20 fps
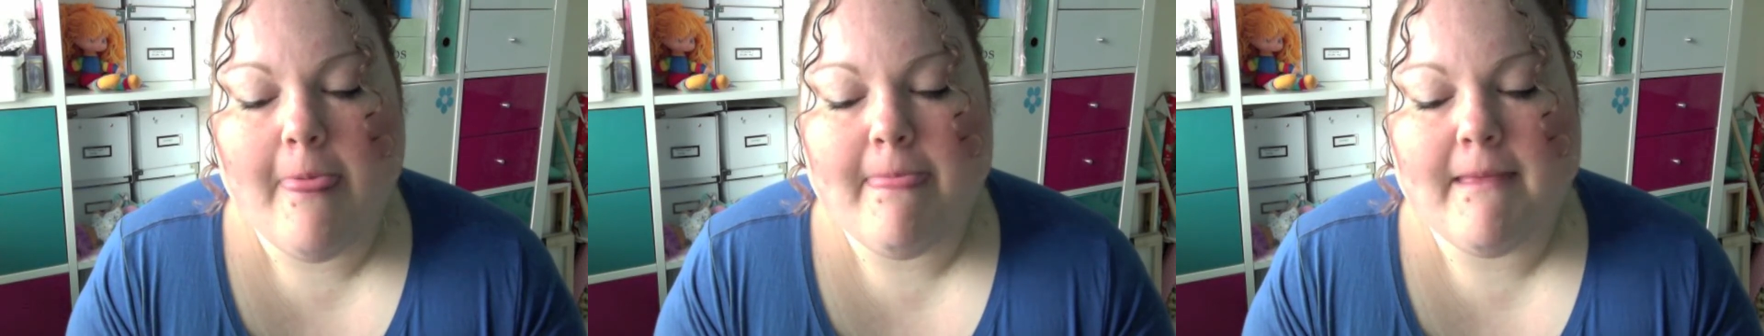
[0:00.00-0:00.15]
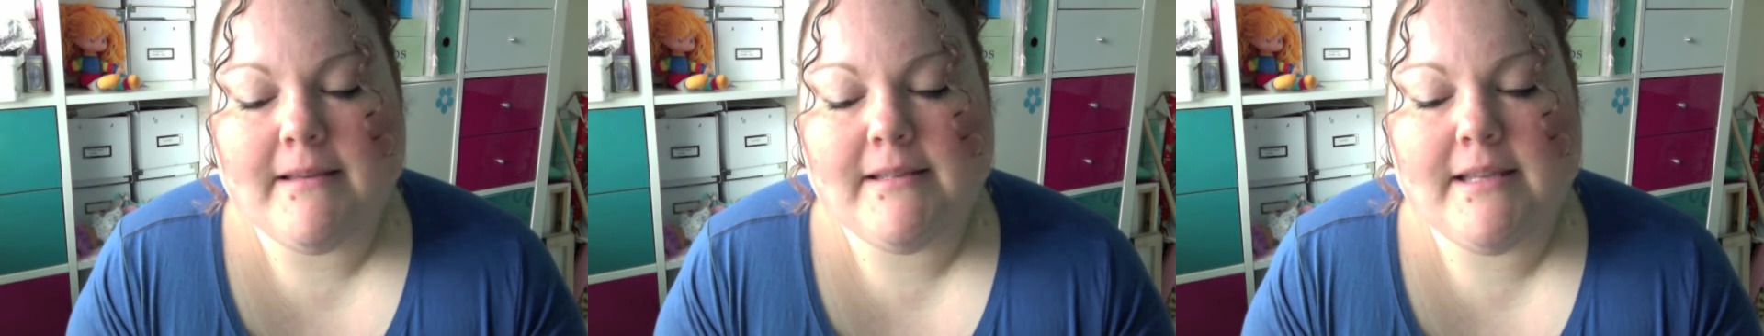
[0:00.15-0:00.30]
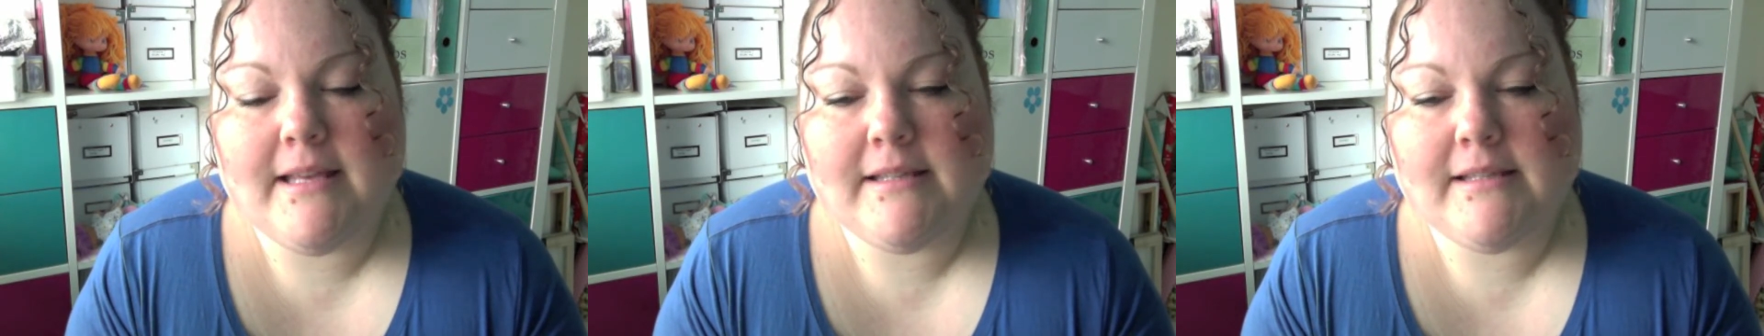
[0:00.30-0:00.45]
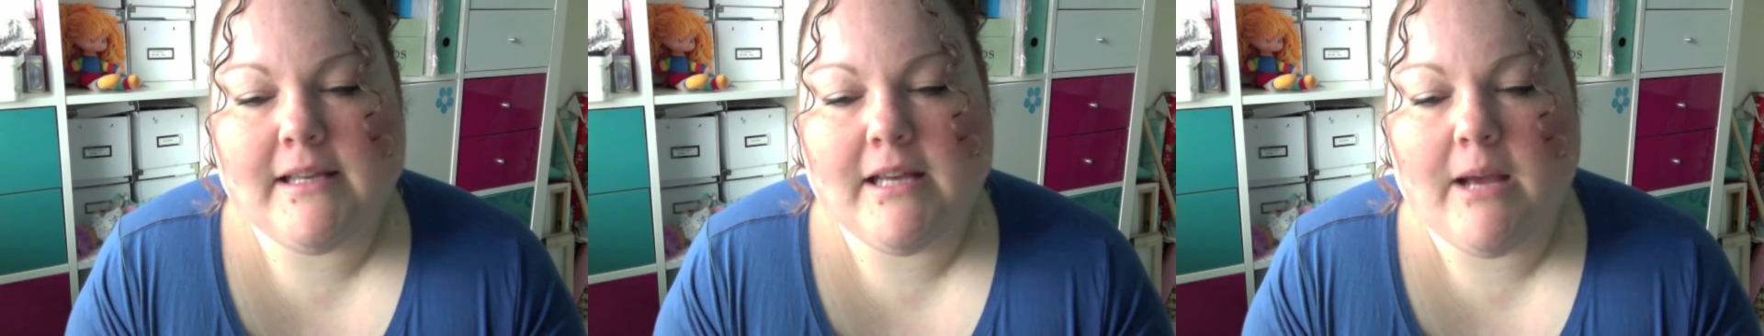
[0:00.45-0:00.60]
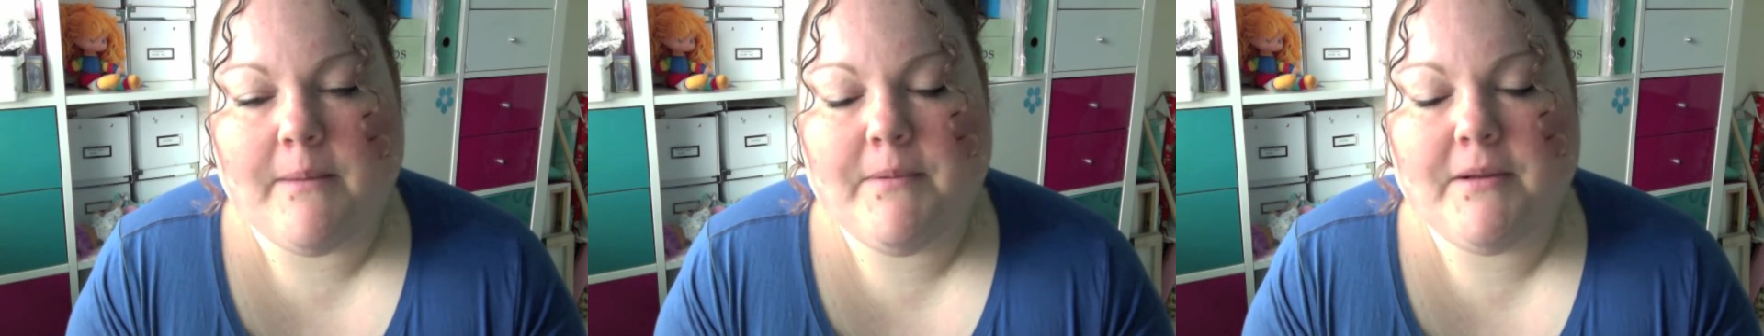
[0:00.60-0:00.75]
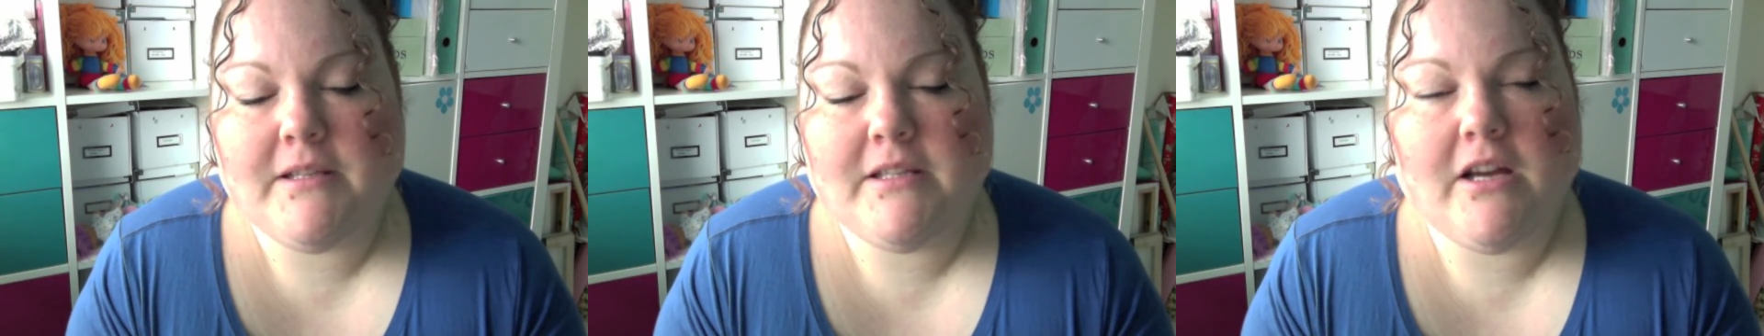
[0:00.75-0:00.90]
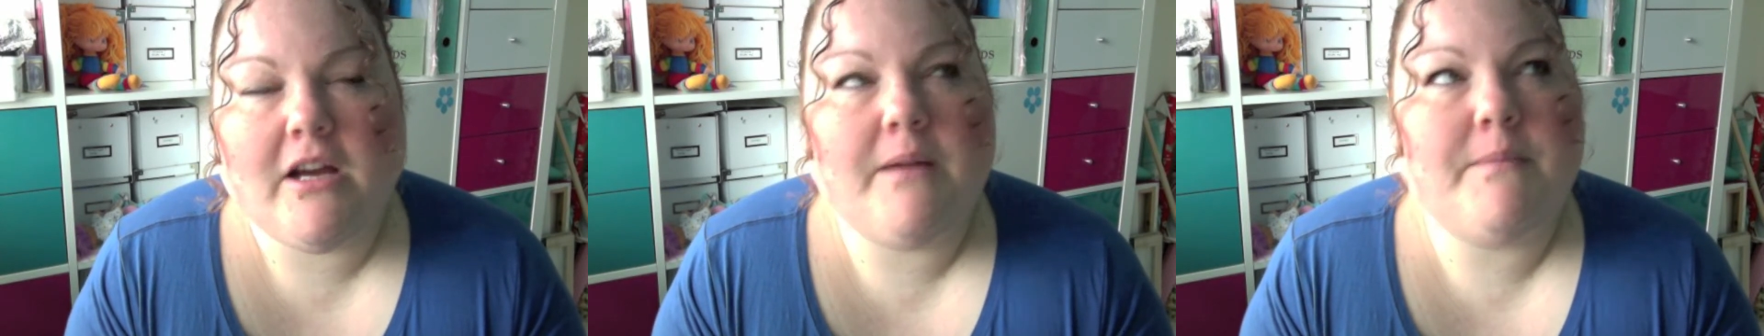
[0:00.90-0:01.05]
So there's a couple
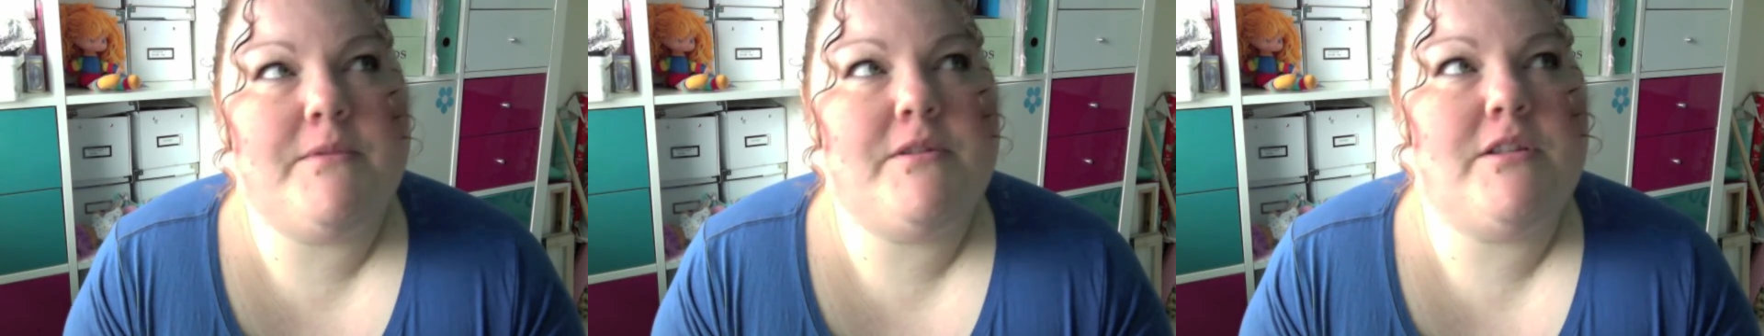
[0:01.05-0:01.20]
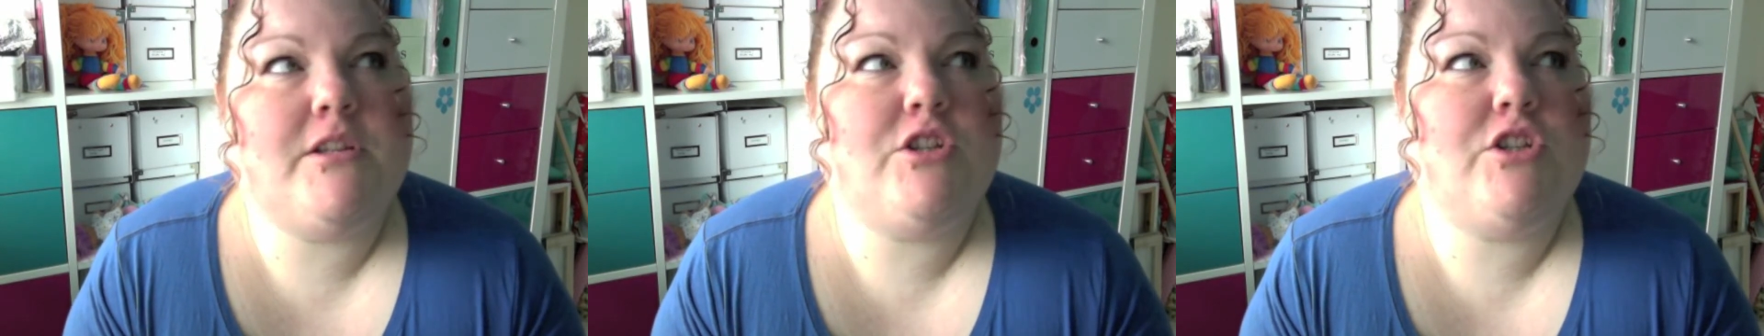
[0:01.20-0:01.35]
of times that